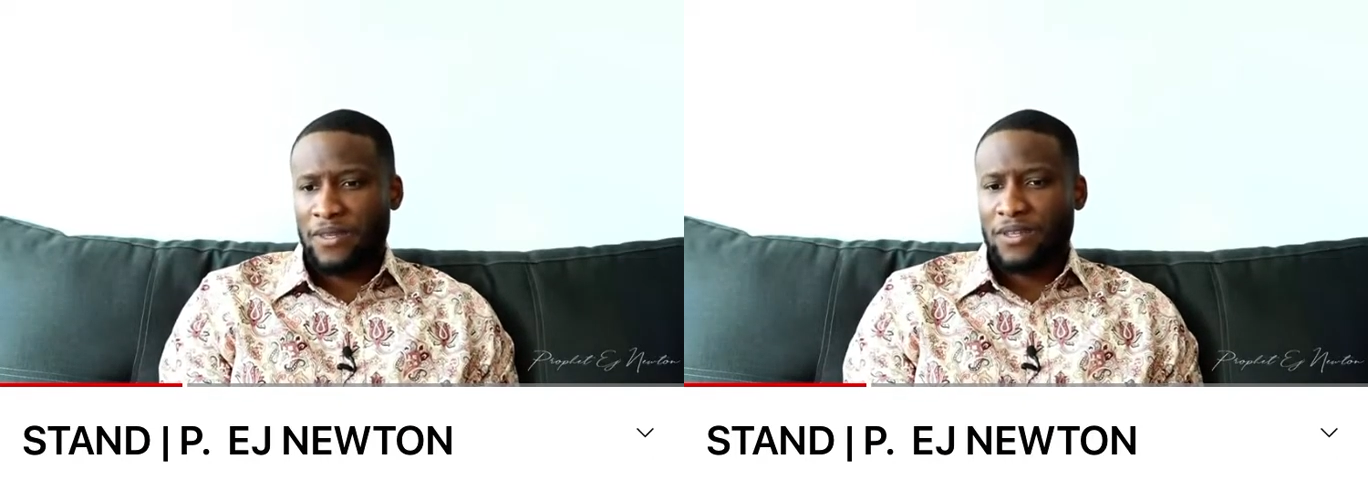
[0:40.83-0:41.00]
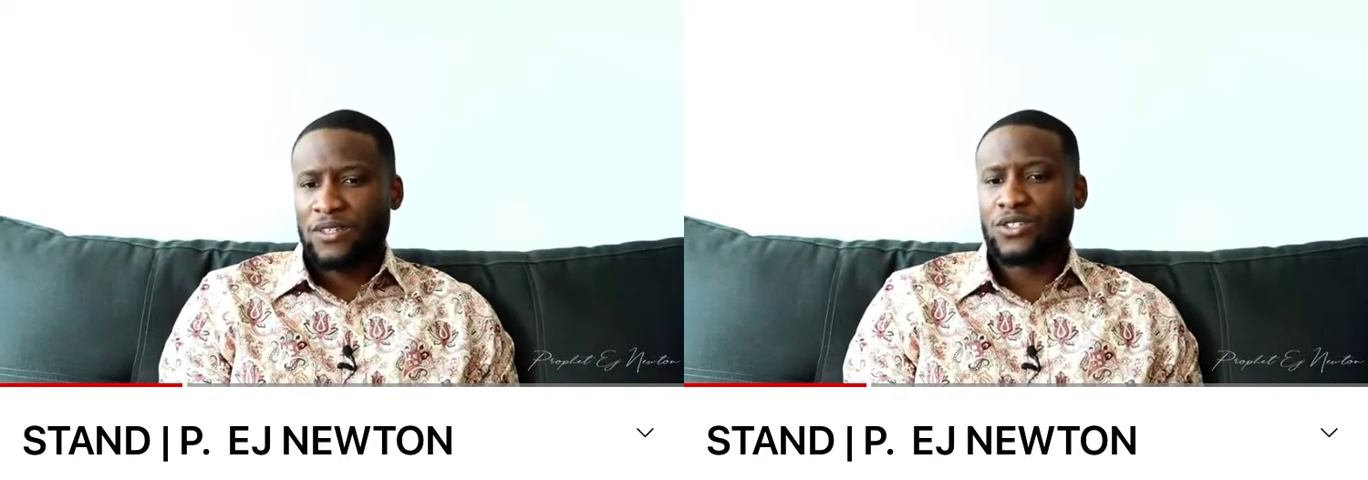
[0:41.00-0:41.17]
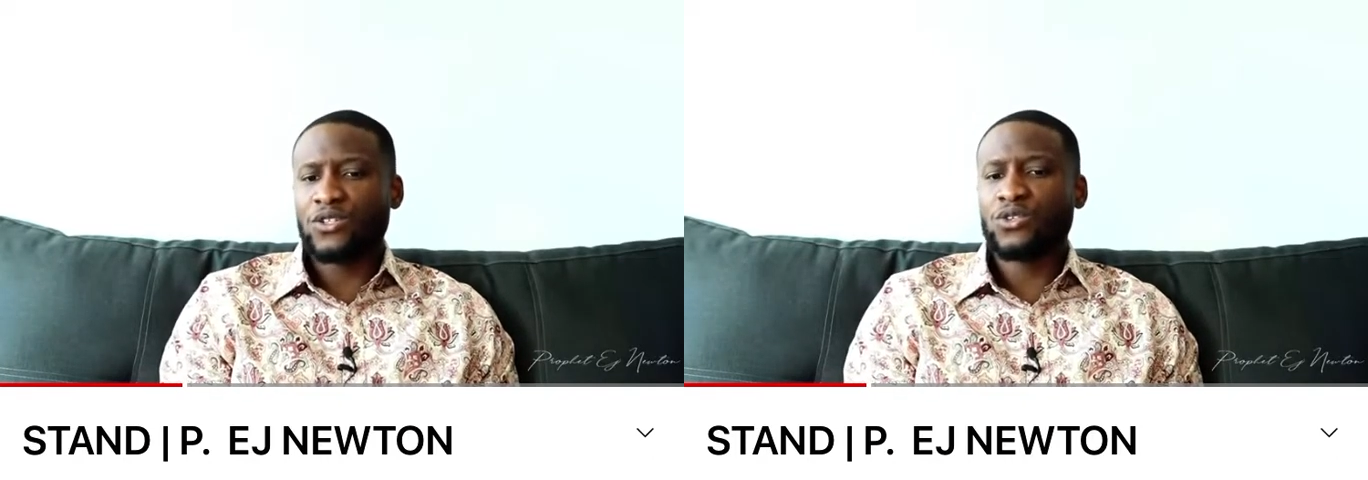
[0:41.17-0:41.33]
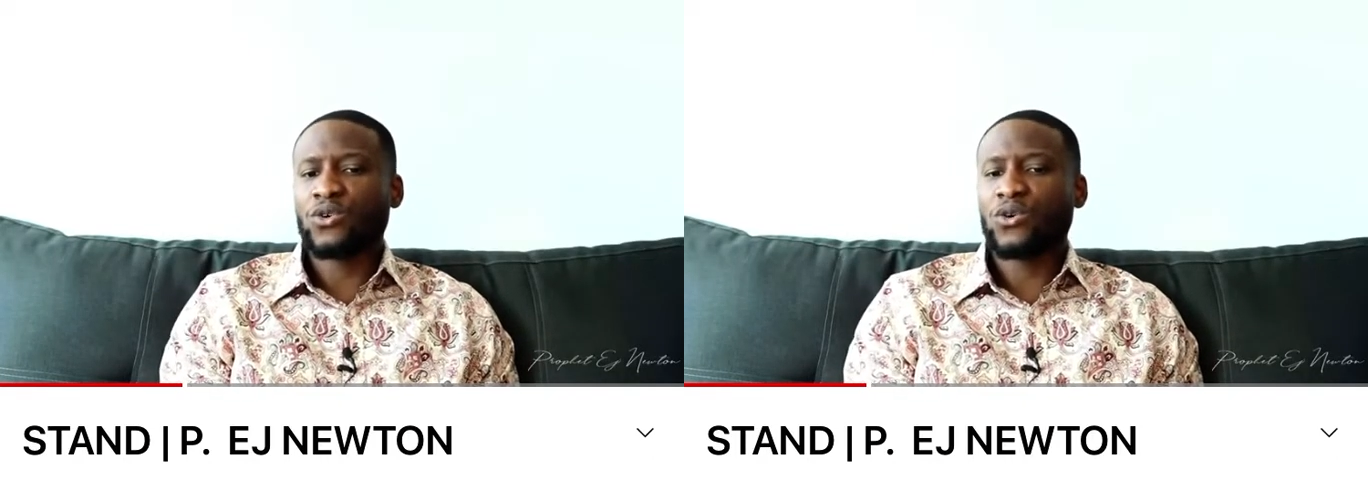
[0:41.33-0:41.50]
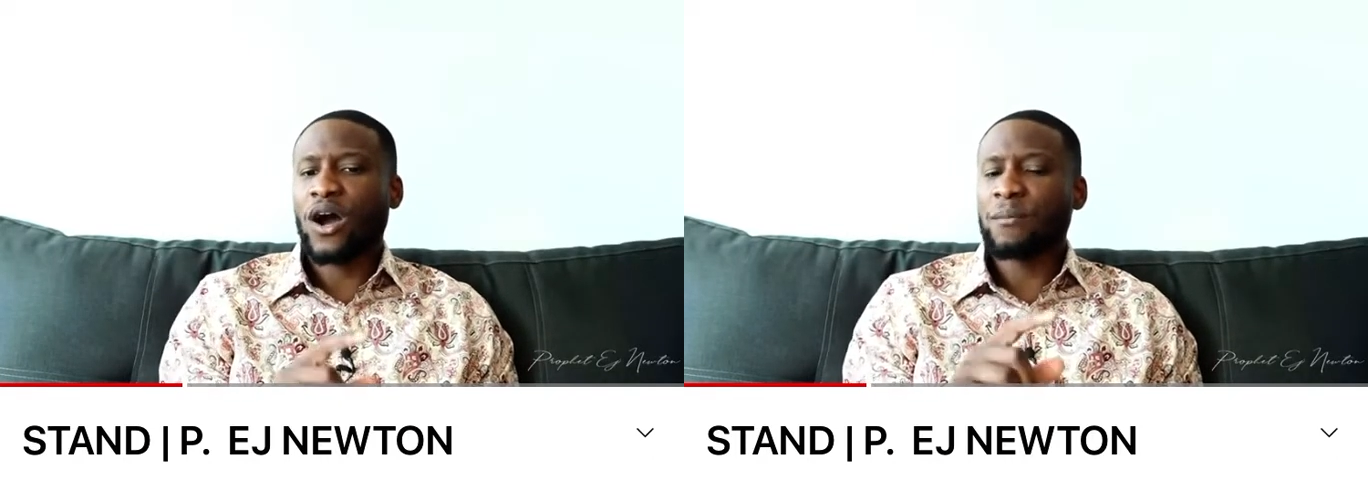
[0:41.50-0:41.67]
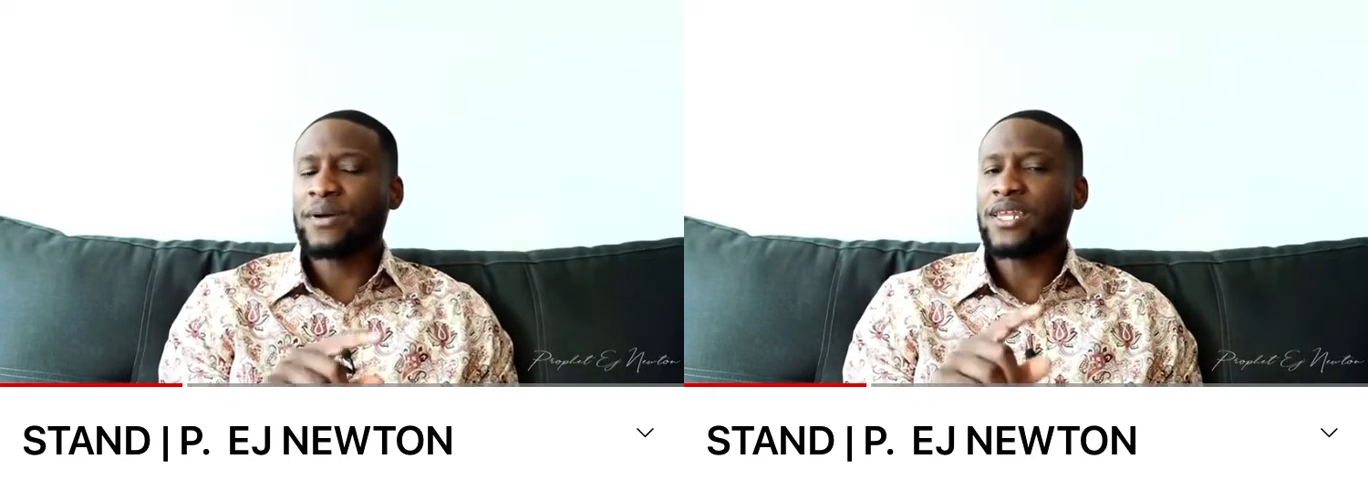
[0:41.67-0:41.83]
Do you know
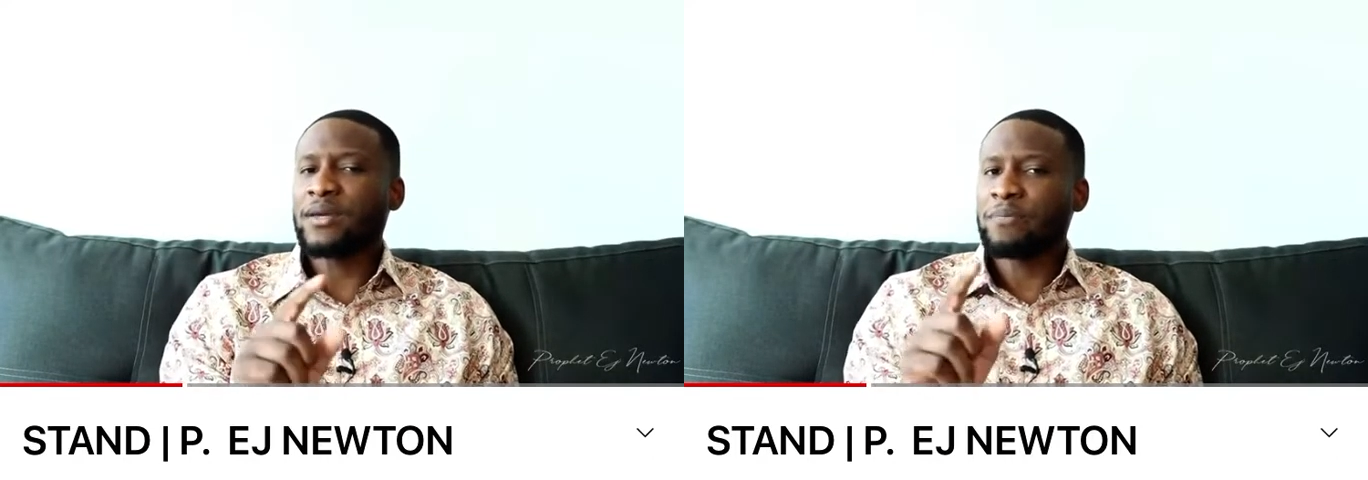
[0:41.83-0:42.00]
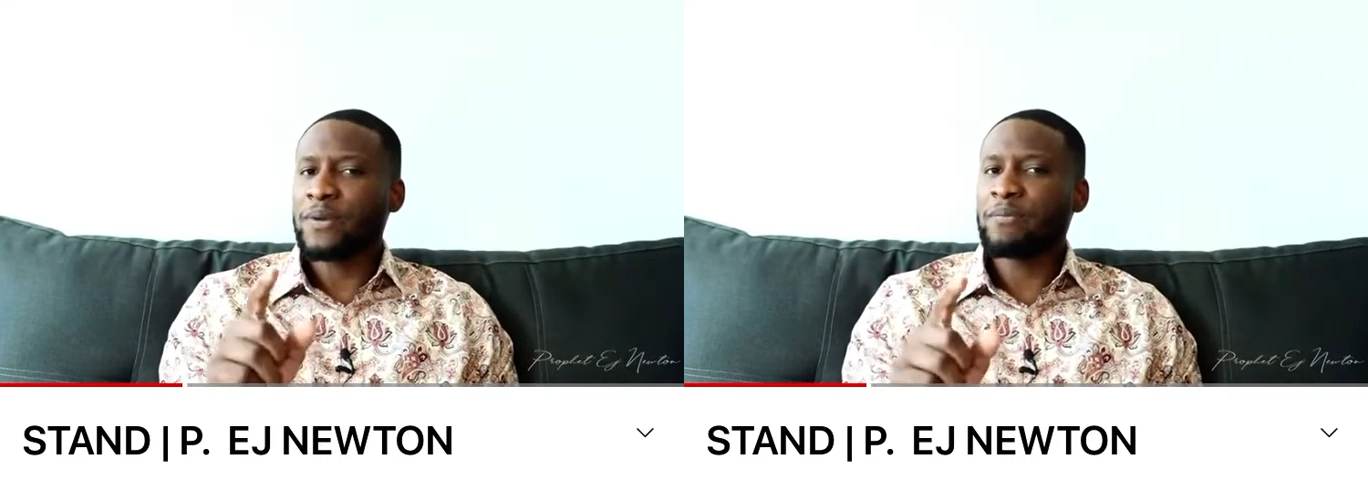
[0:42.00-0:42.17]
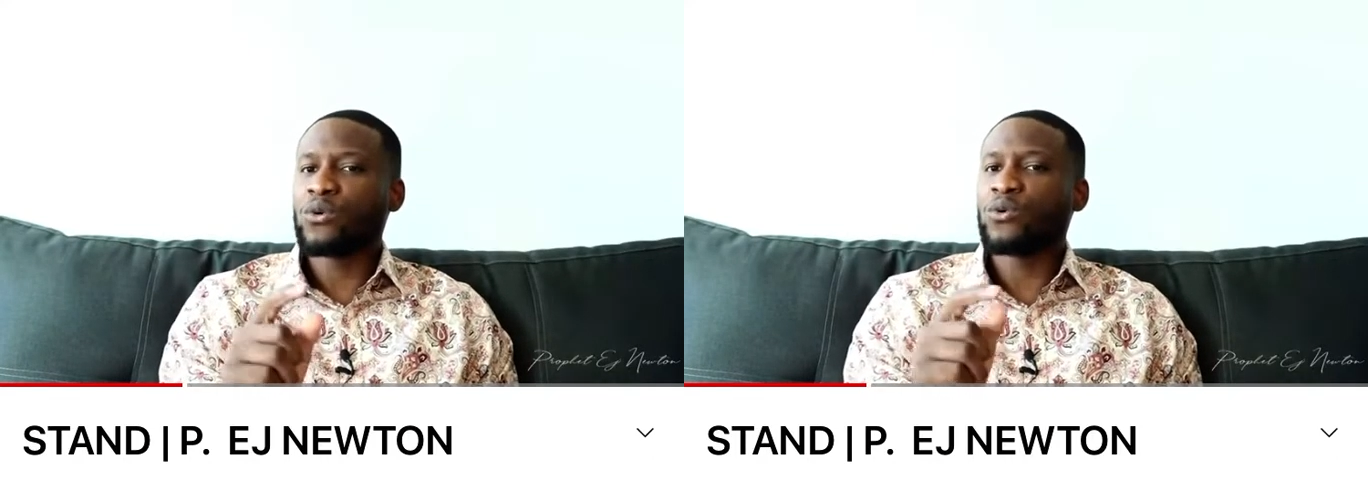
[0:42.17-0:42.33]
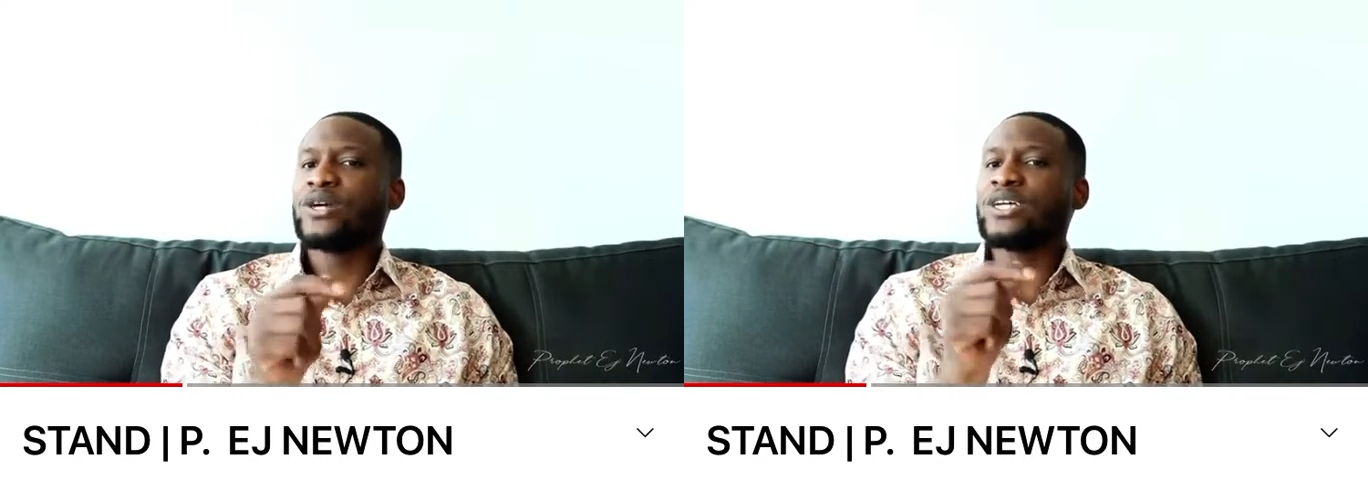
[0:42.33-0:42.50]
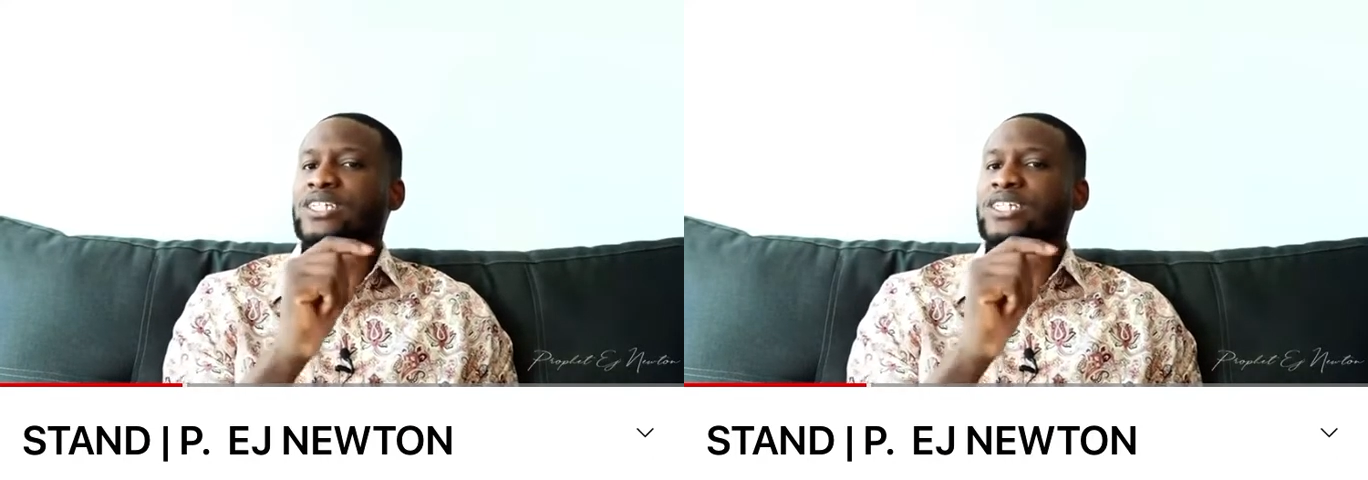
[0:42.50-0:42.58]
how many people wish